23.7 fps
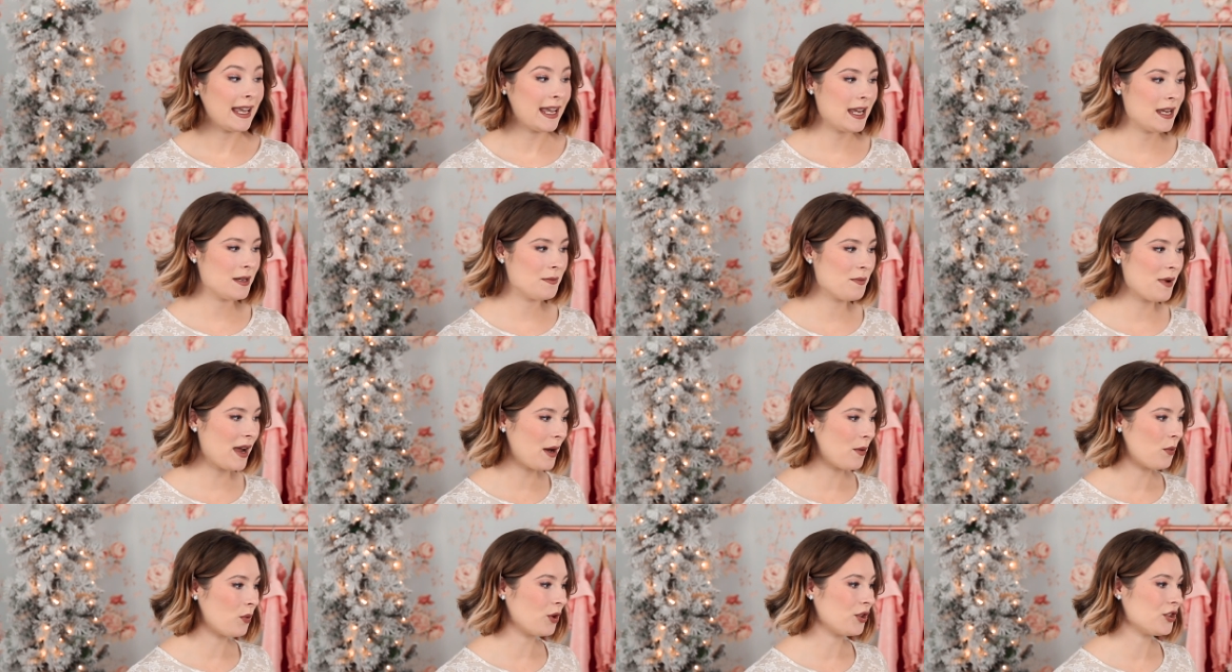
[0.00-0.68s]
in
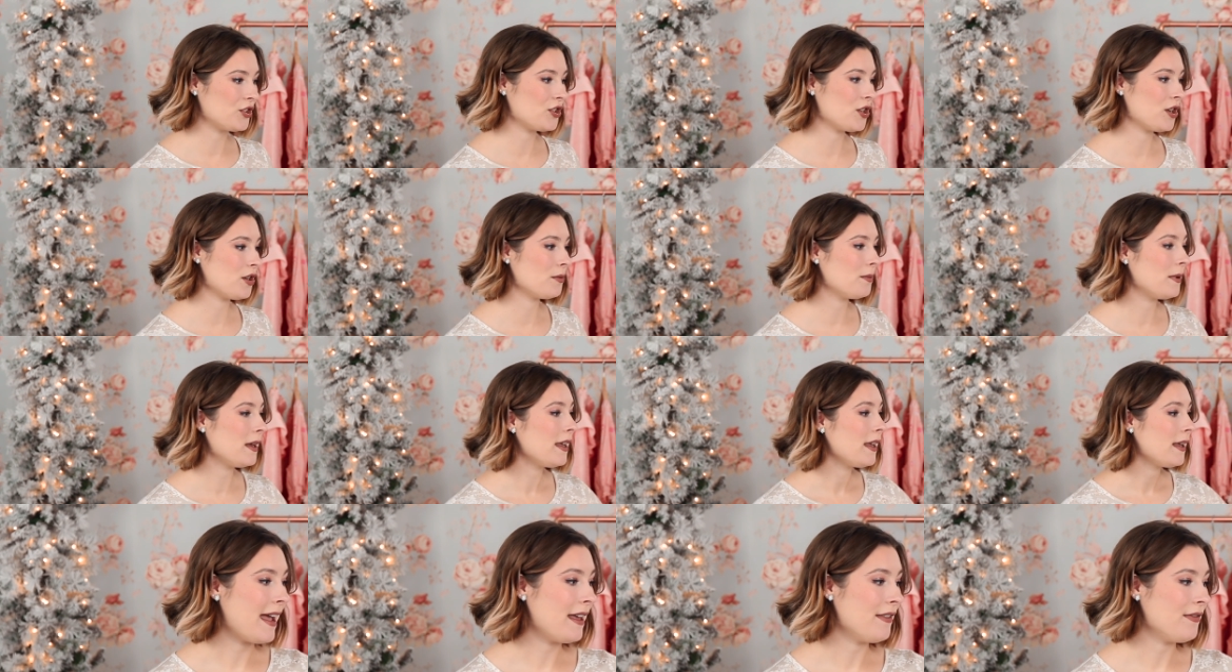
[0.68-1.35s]
my
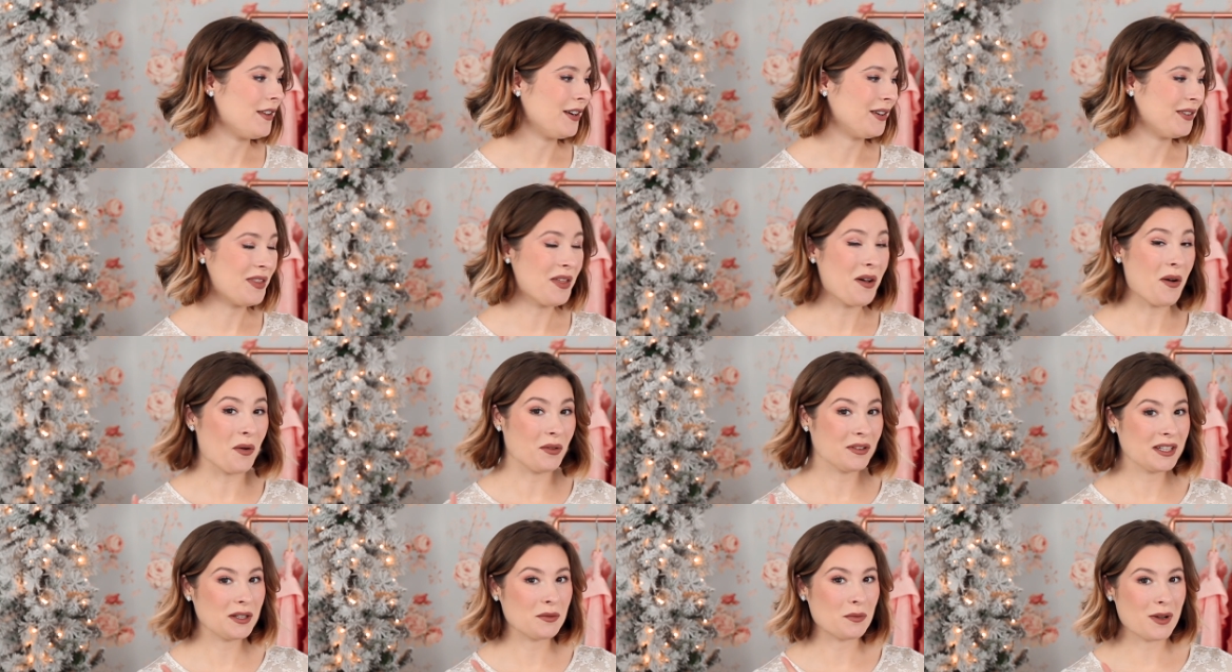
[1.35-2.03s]
wardrobe, and they're the
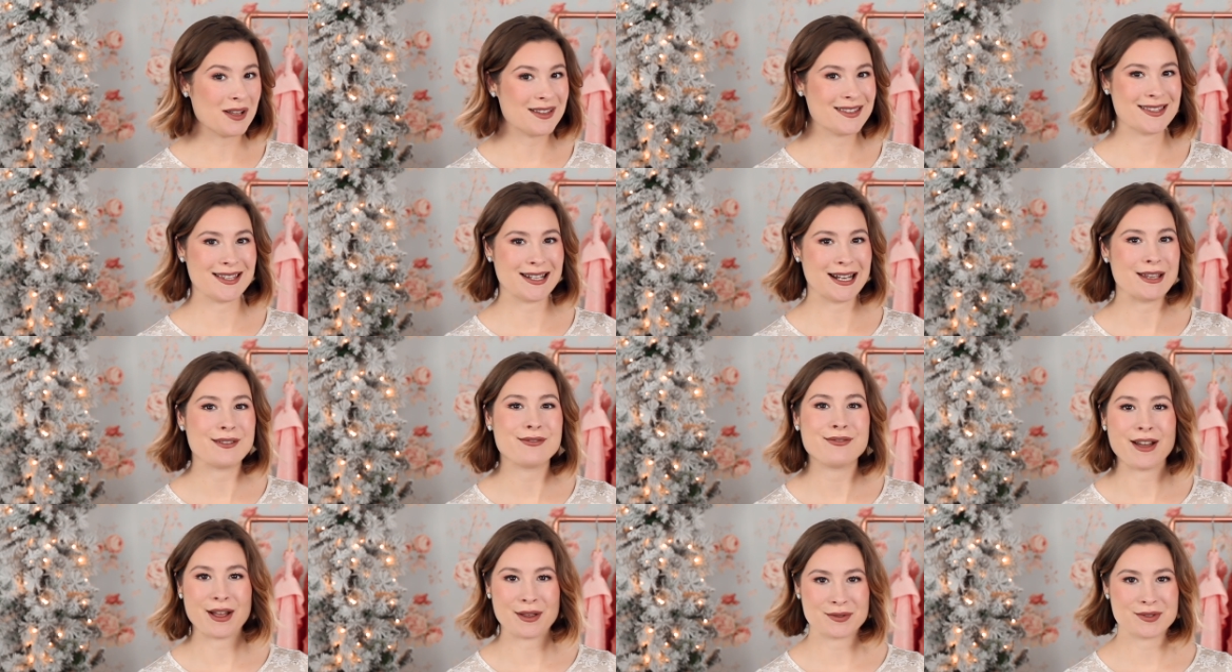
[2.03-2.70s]
only ones that
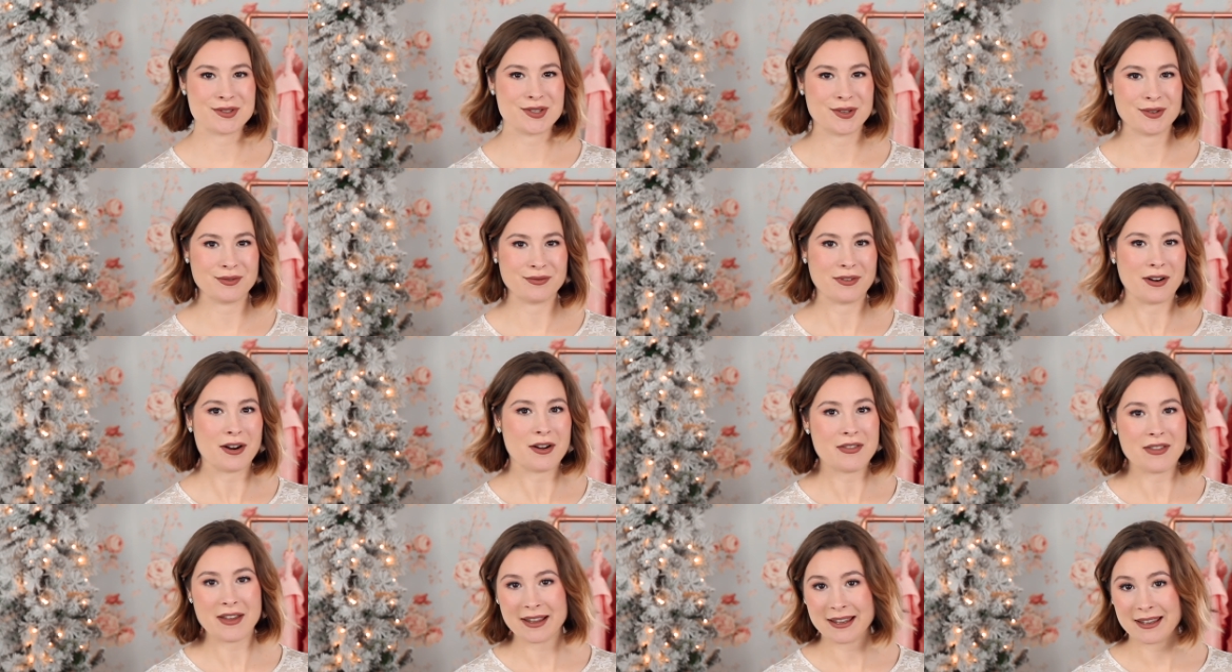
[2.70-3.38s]
I found so
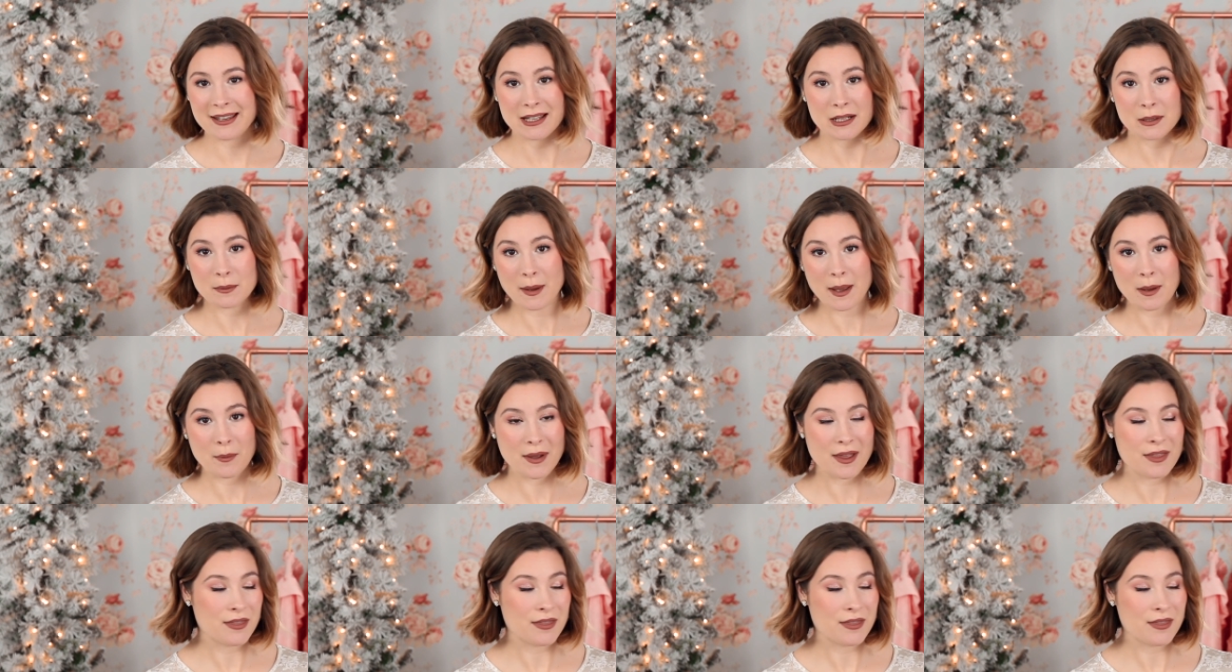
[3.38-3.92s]
far that I can get away